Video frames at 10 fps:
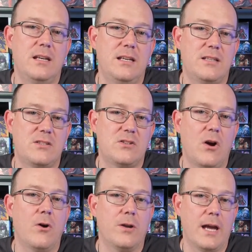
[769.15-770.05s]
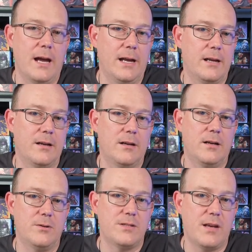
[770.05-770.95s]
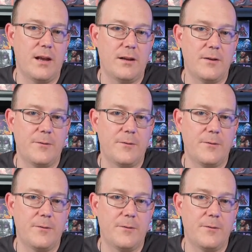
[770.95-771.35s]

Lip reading: It's okay, I would say.